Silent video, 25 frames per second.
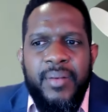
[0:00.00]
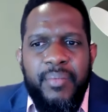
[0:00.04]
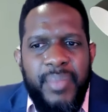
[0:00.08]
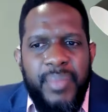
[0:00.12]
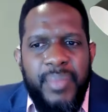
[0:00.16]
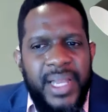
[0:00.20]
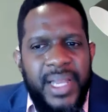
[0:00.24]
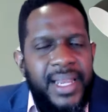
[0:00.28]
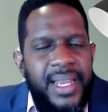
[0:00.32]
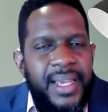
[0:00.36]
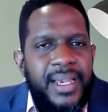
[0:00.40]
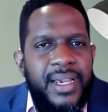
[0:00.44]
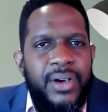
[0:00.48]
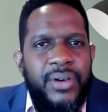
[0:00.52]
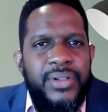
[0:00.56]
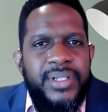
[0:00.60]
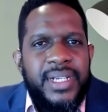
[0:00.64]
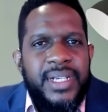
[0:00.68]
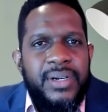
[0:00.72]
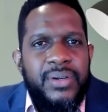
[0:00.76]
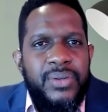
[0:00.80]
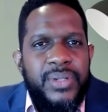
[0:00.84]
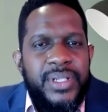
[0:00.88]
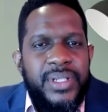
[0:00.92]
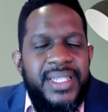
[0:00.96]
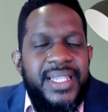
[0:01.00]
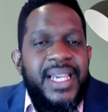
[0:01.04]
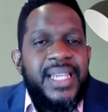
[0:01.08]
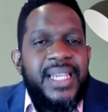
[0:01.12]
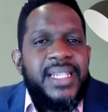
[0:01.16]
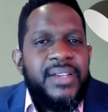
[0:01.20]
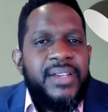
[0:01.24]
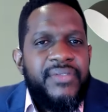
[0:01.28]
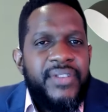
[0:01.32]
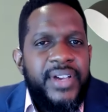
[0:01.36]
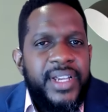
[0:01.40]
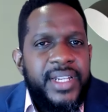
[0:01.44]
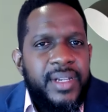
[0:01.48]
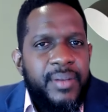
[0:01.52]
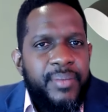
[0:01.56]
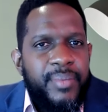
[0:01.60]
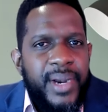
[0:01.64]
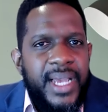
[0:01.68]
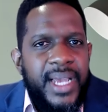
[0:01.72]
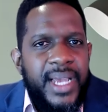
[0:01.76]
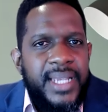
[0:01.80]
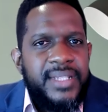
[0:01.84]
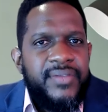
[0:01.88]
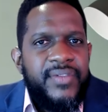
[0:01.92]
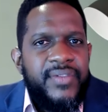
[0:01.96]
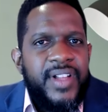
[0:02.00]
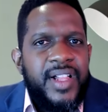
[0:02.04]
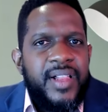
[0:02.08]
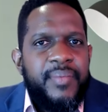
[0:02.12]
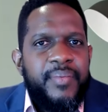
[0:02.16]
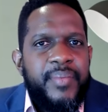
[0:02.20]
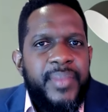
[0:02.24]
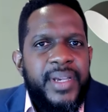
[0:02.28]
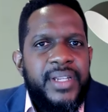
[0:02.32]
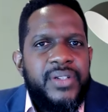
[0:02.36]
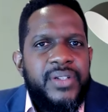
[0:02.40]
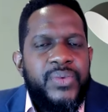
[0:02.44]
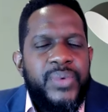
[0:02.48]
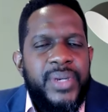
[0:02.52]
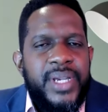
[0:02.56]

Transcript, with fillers: building out a whole center for enterprise development.